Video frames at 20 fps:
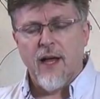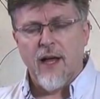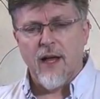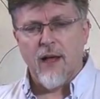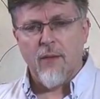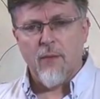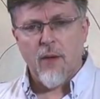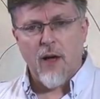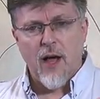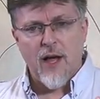
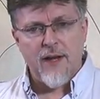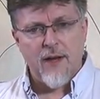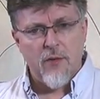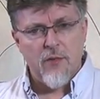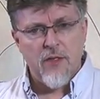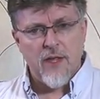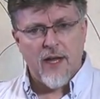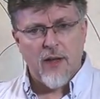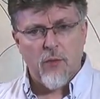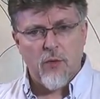Um, I
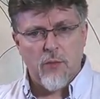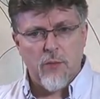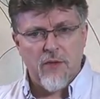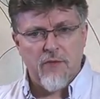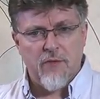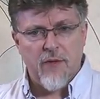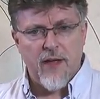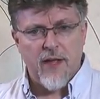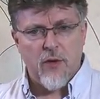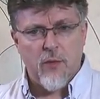don't think it would be
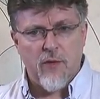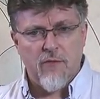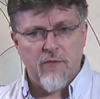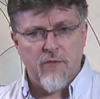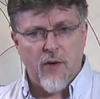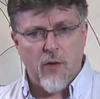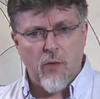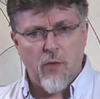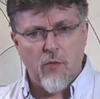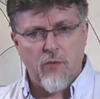fair to
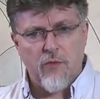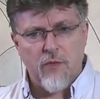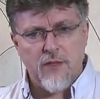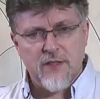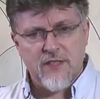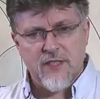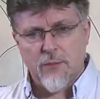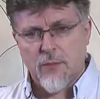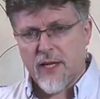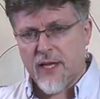involve
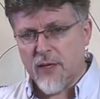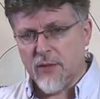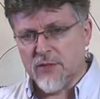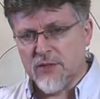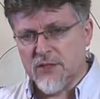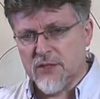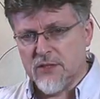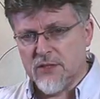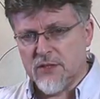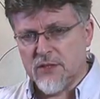somebody
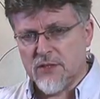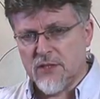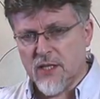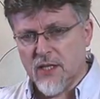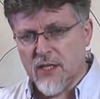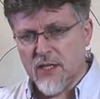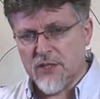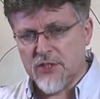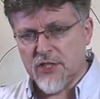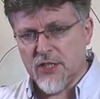else's
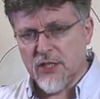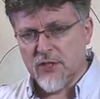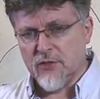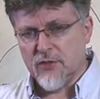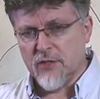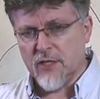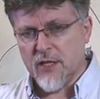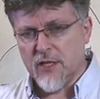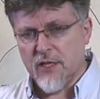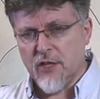uh,
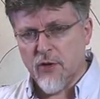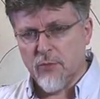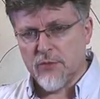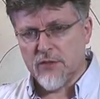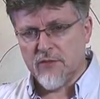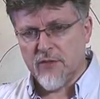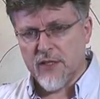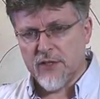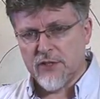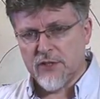children in the
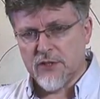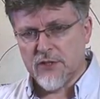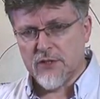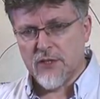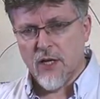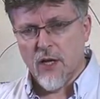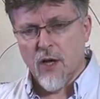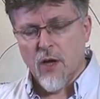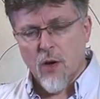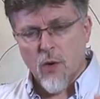
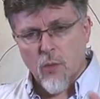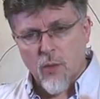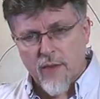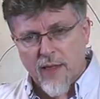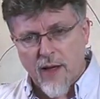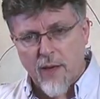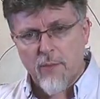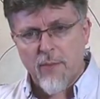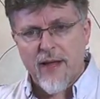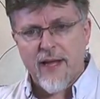observations
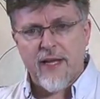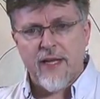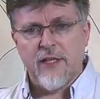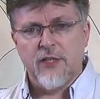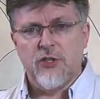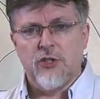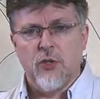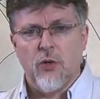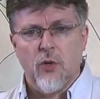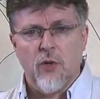without
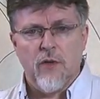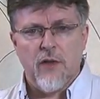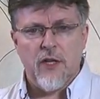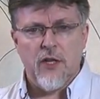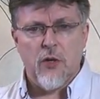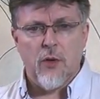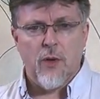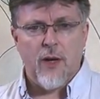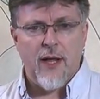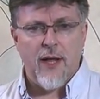making sure that
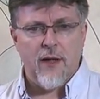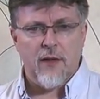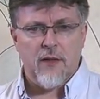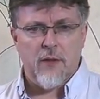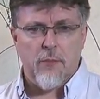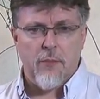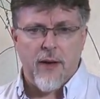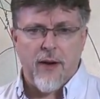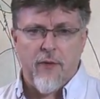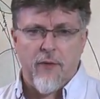you allowed
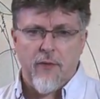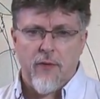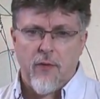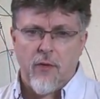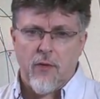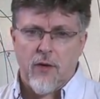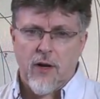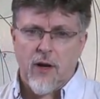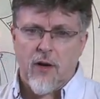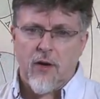the parent
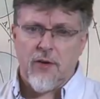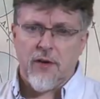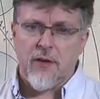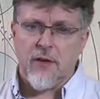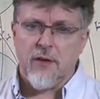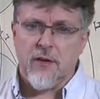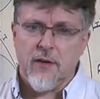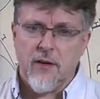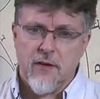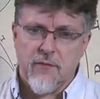or
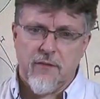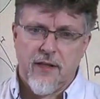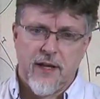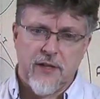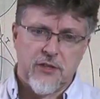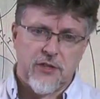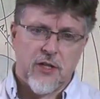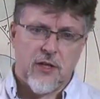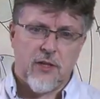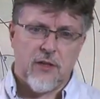guardian of
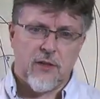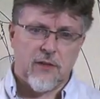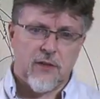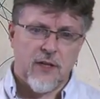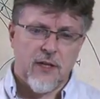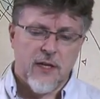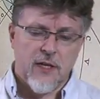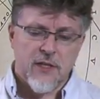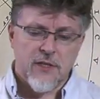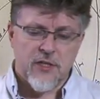that child
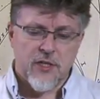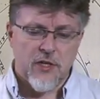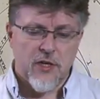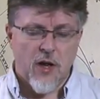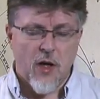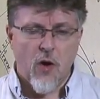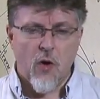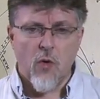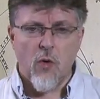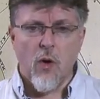to
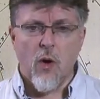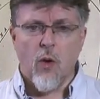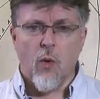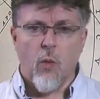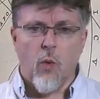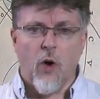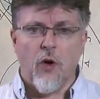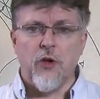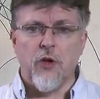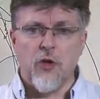know
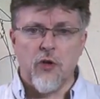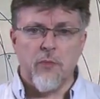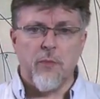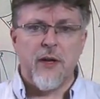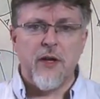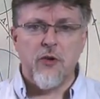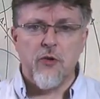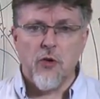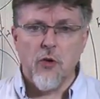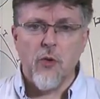what you'd
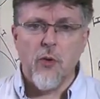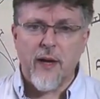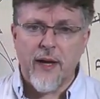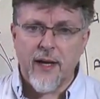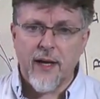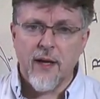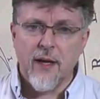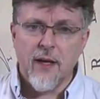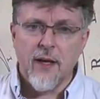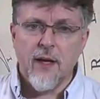been
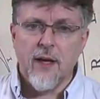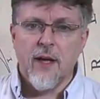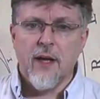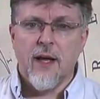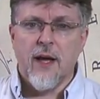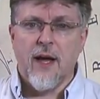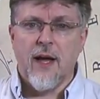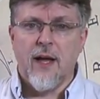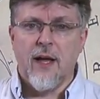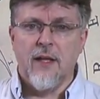doing,
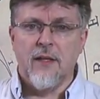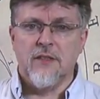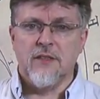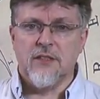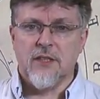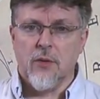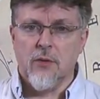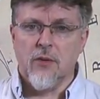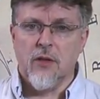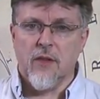uh,
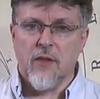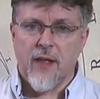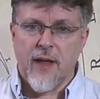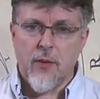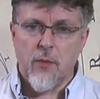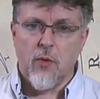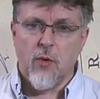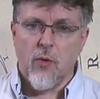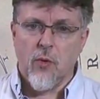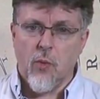so that
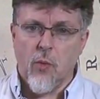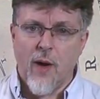they were